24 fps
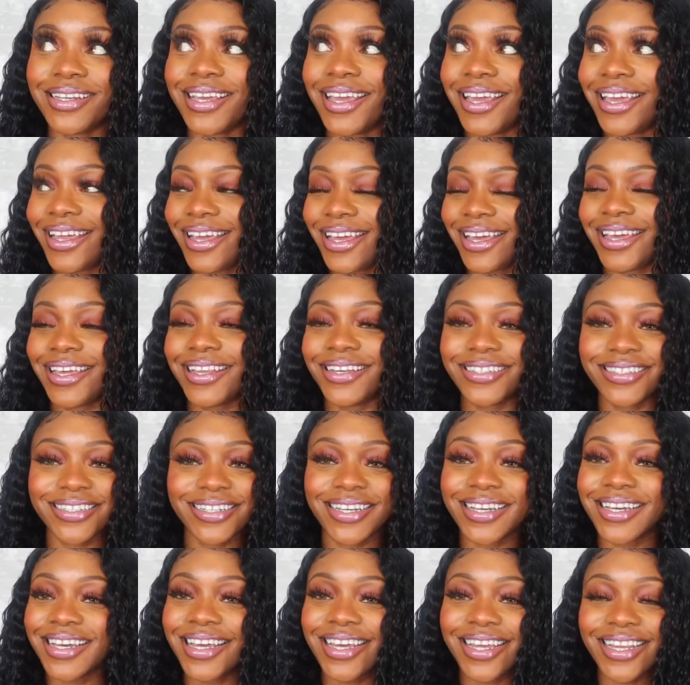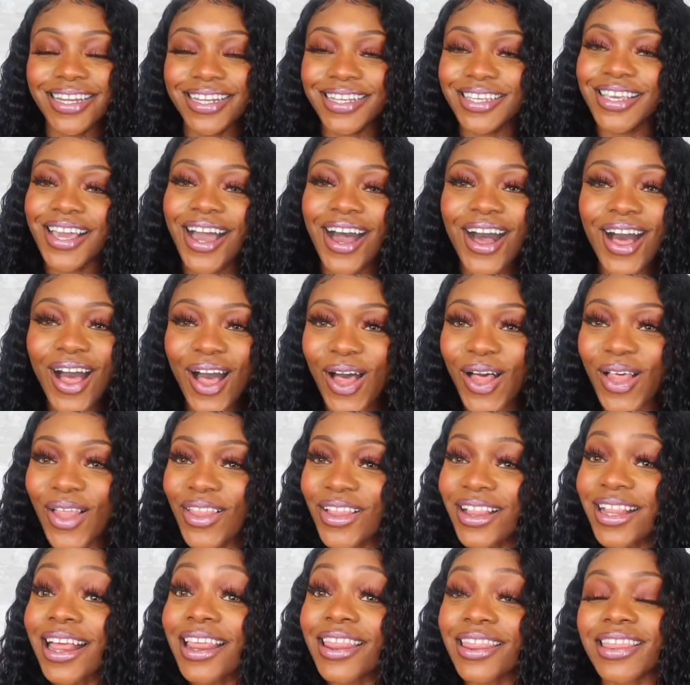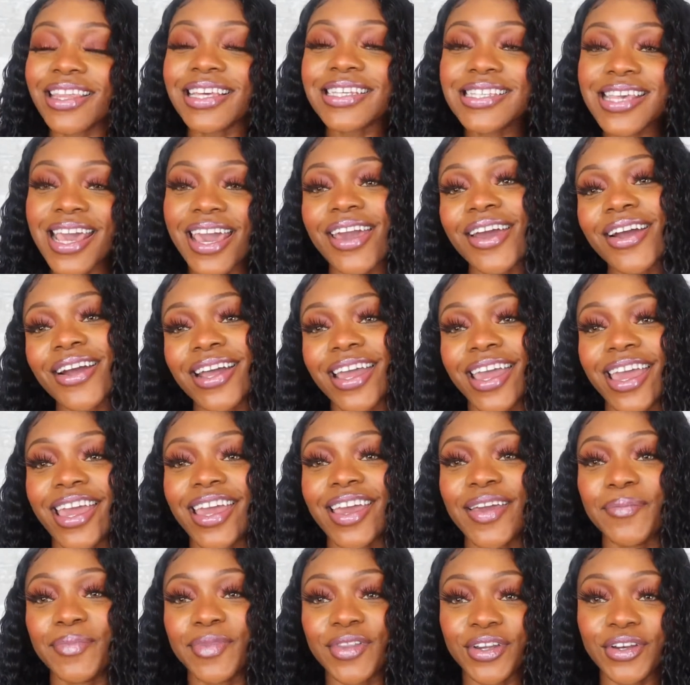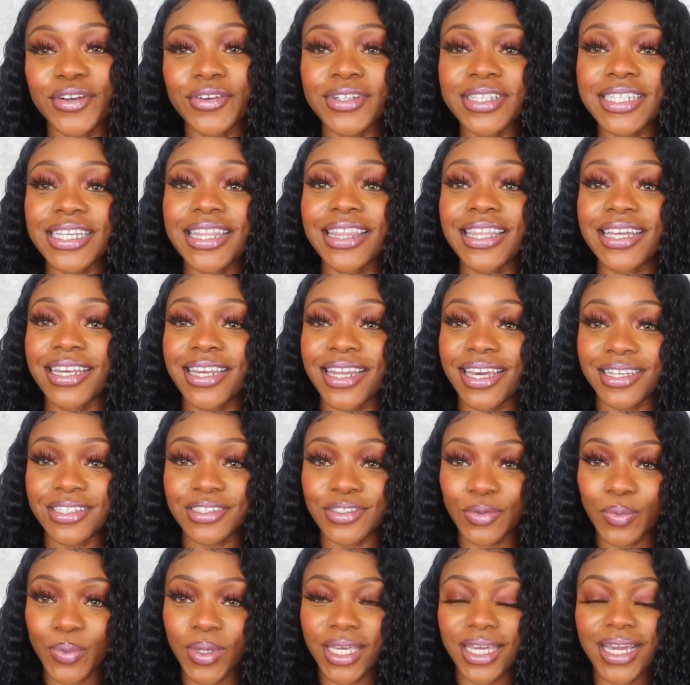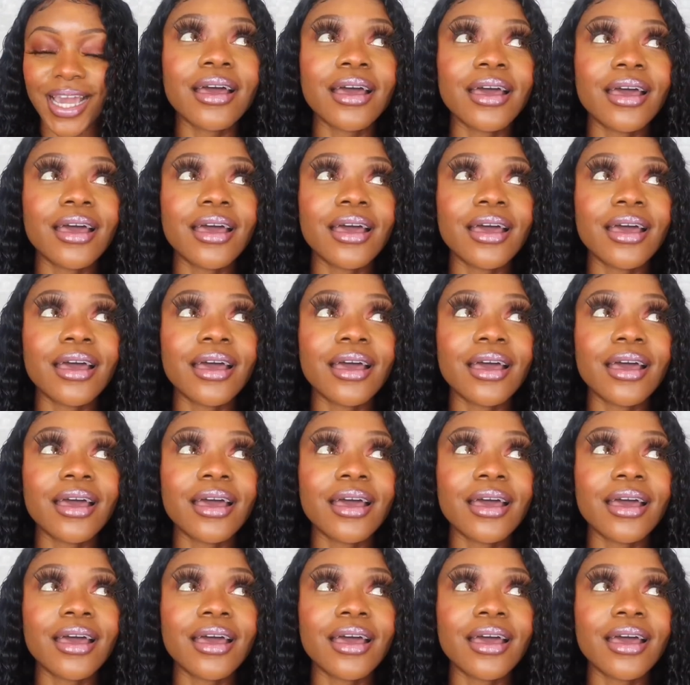and y'all, this hair came literally the next week.